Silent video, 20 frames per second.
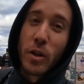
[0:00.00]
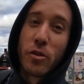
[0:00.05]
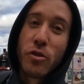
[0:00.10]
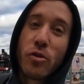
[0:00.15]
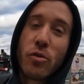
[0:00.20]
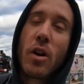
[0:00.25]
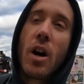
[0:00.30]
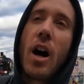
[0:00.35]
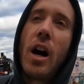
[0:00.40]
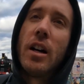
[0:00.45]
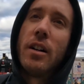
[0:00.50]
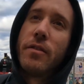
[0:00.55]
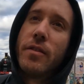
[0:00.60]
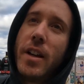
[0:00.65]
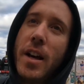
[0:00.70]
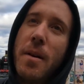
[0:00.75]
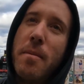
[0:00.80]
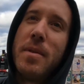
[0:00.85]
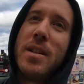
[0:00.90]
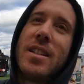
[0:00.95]
draw of
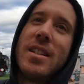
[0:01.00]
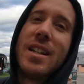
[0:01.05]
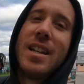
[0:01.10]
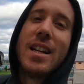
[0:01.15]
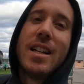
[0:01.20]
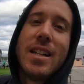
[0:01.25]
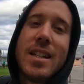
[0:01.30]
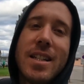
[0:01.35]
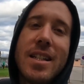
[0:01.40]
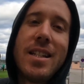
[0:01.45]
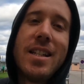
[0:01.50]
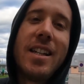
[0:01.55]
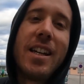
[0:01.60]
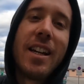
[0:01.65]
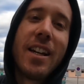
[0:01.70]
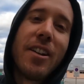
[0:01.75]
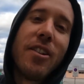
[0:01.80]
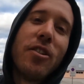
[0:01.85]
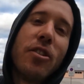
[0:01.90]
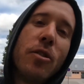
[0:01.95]
them, is
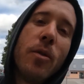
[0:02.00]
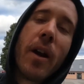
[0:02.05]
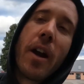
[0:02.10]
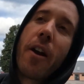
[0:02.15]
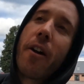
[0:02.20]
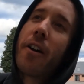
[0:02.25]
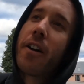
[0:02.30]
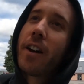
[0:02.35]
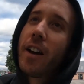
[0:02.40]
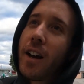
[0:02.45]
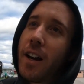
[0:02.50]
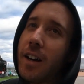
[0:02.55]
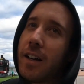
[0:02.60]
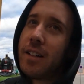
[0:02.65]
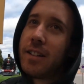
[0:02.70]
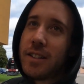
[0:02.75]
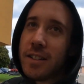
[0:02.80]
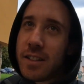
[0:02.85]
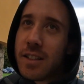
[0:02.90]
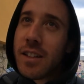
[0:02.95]
seeing a new area.
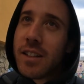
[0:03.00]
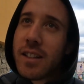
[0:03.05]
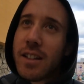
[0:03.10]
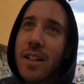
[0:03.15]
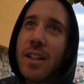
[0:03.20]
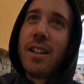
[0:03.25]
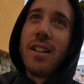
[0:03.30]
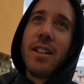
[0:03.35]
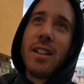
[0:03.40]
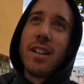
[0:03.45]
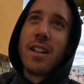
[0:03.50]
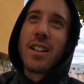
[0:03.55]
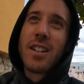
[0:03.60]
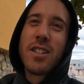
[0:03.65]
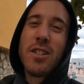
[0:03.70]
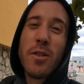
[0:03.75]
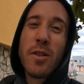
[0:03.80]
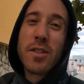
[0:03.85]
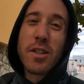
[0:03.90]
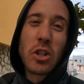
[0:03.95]

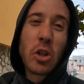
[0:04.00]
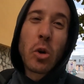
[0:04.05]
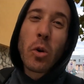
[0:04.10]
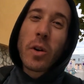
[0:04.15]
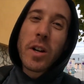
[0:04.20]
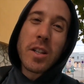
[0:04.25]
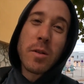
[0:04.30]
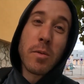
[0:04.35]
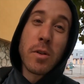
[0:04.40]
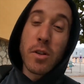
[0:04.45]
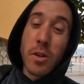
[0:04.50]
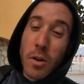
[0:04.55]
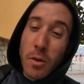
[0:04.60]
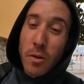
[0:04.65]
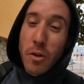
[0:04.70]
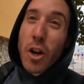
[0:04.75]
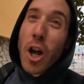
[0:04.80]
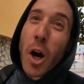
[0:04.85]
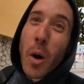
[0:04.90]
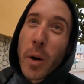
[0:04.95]
Because you know, as a tourist, when you
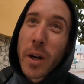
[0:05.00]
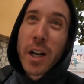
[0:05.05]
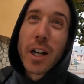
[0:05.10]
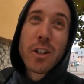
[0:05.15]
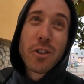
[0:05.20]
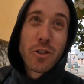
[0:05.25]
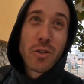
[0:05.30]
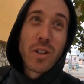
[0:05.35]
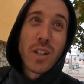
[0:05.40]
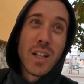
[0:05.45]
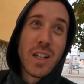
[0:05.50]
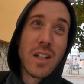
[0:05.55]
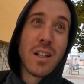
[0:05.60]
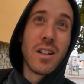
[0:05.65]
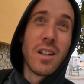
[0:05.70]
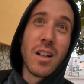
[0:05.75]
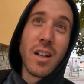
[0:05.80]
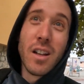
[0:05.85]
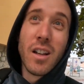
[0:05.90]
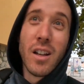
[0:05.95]
don't know a country,
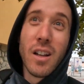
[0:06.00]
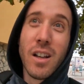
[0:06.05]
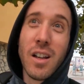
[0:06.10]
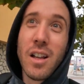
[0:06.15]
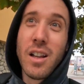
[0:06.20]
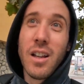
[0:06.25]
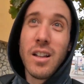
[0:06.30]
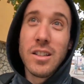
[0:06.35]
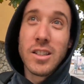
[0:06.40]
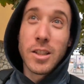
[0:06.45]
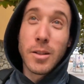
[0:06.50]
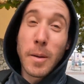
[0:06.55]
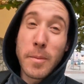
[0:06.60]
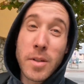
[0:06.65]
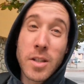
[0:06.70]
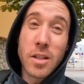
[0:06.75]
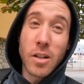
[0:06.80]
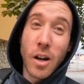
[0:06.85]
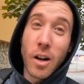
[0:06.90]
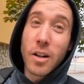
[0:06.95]

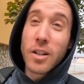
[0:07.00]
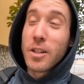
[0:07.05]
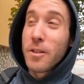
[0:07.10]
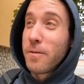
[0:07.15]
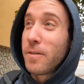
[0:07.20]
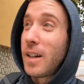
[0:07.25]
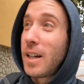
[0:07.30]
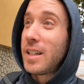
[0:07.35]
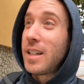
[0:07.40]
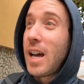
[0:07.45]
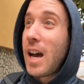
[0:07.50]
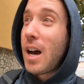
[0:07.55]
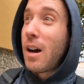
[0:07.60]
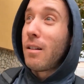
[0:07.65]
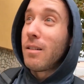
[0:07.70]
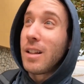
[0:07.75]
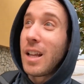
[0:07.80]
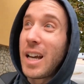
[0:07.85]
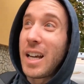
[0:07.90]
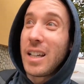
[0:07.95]
sometimes it's hard to find
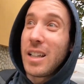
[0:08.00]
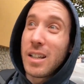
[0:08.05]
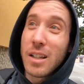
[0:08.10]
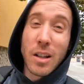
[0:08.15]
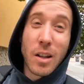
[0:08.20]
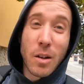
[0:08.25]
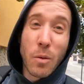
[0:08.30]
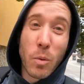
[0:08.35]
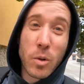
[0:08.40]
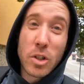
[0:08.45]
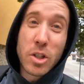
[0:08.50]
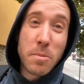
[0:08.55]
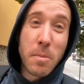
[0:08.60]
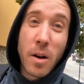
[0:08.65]
out like which